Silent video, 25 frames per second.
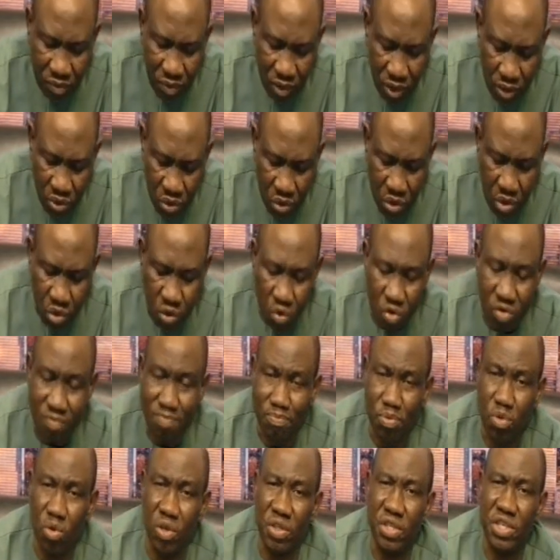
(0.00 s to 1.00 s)
those who would
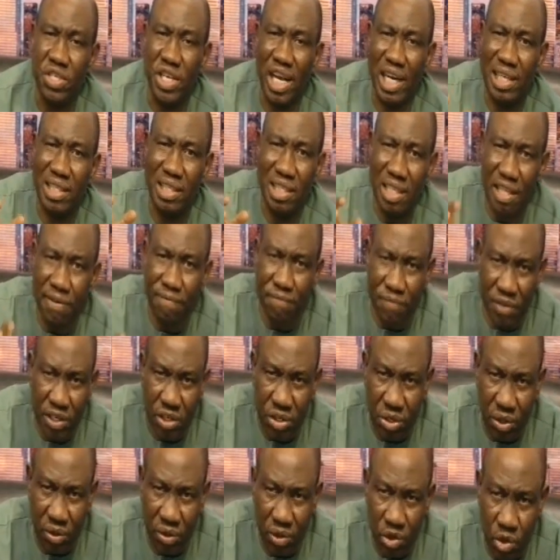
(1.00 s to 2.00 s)
project the
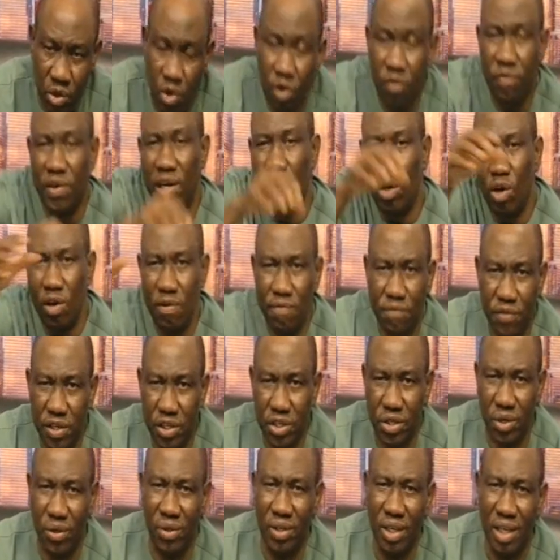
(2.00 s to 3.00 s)
vision, the overall
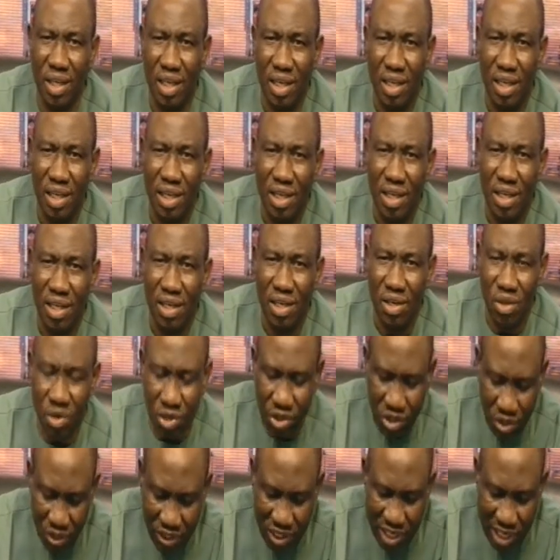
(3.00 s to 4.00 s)
vision, not
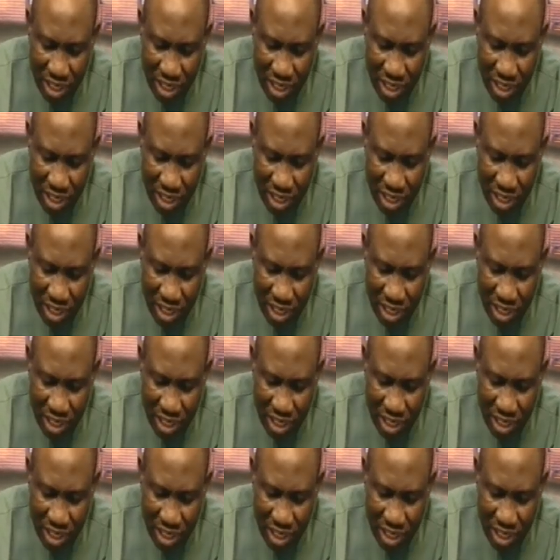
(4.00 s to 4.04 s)
just their